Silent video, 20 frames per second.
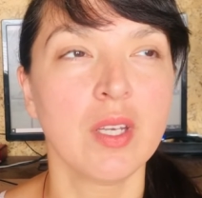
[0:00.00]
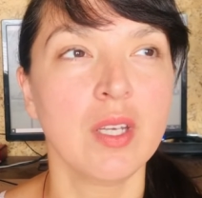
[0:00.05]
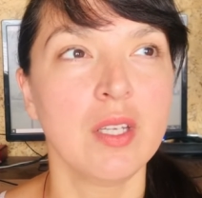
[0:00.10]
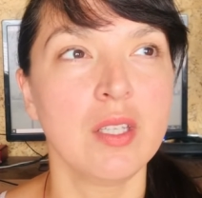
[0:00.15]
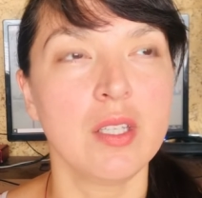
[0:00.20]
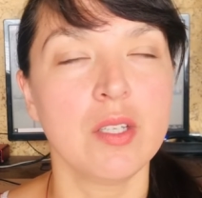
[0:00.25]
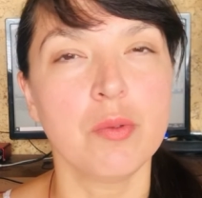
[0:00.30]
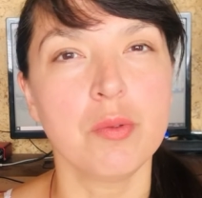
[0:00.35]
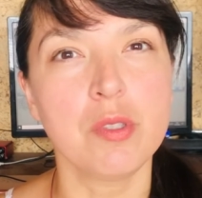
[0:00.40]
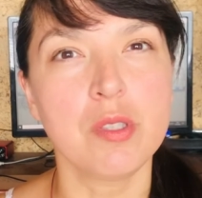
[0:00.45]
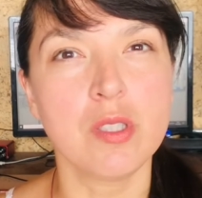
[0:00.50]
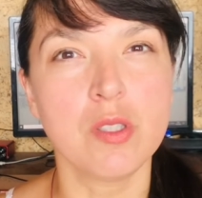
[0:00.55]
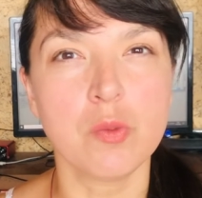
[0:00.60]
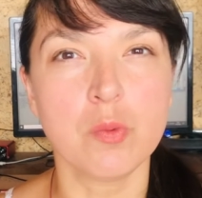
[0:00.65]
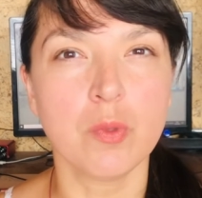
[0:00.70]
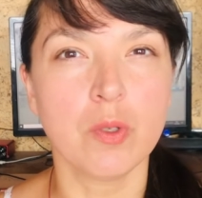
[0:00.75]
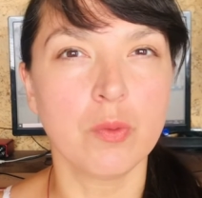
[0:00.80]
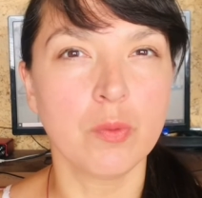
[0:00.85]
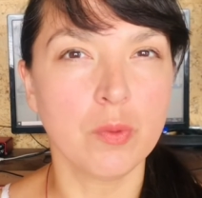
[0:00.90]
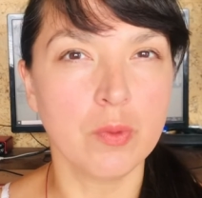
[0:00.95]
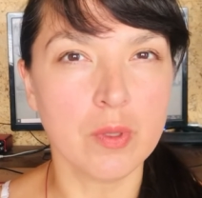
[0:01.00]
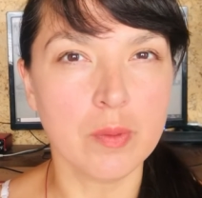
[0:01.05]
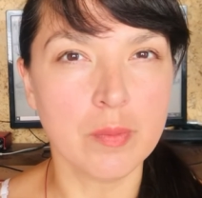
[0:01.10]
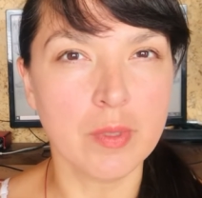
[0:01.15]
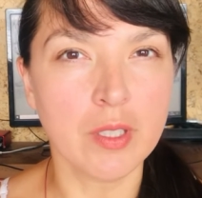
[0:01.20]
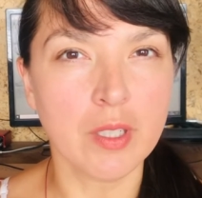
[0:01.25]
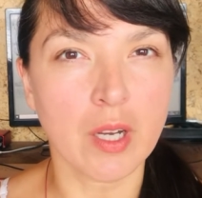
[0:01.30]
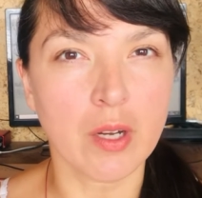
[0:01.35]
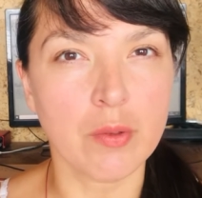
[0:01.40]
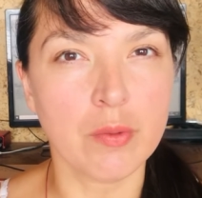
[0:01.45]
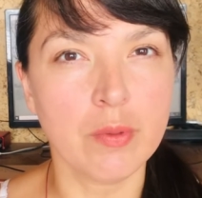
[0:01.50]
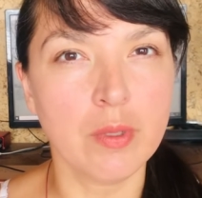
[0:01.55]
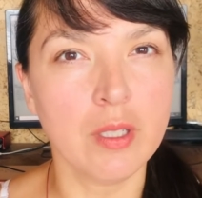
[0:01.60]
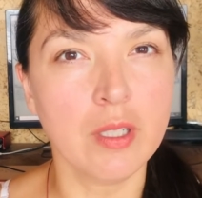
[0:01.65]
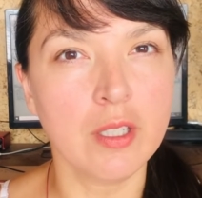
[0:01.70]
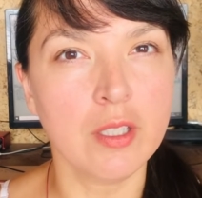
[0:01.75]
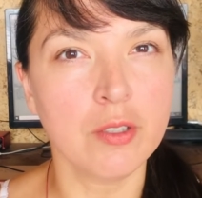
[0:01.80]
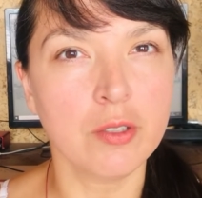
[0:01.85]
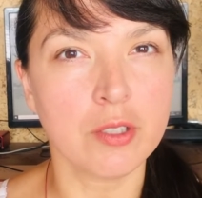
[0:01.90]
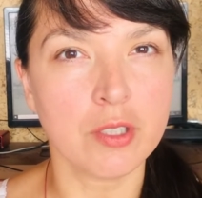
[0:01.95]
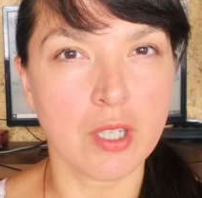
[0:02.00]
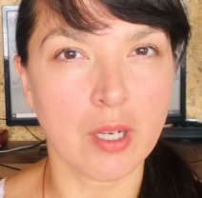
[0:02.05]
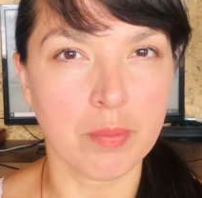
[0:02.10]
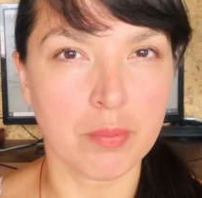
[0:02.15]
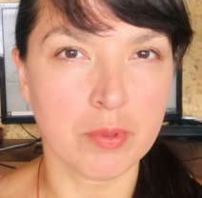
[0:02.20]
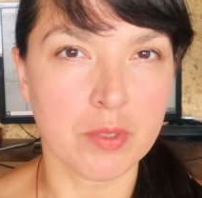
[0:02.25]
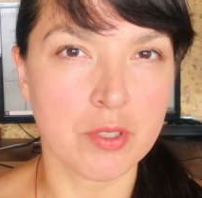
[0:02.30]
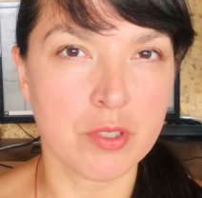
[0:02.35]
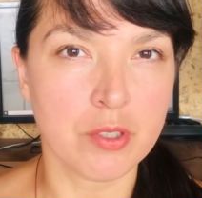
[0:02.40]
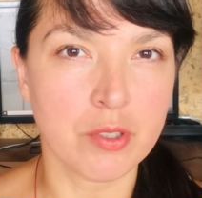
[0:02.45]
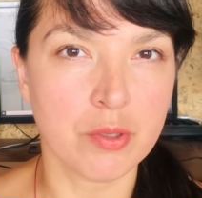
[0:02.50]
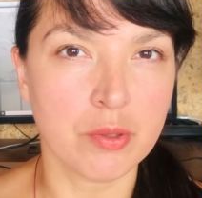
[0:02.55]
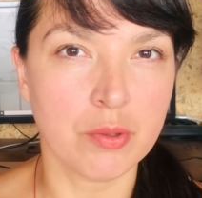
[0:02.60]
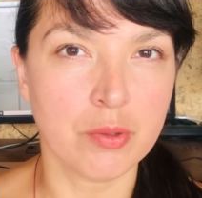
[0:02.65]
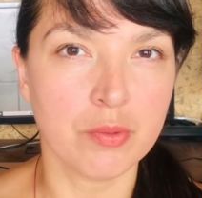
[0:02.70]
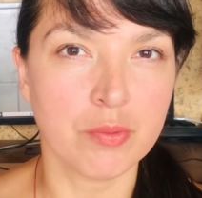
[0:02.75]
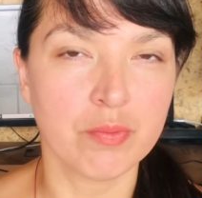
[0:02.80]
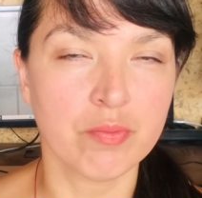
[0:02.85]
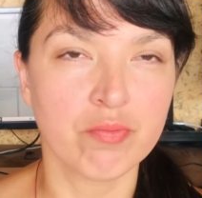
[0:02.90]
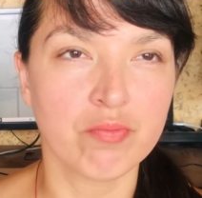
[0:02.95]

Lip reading: There was this one woman I really looked up into.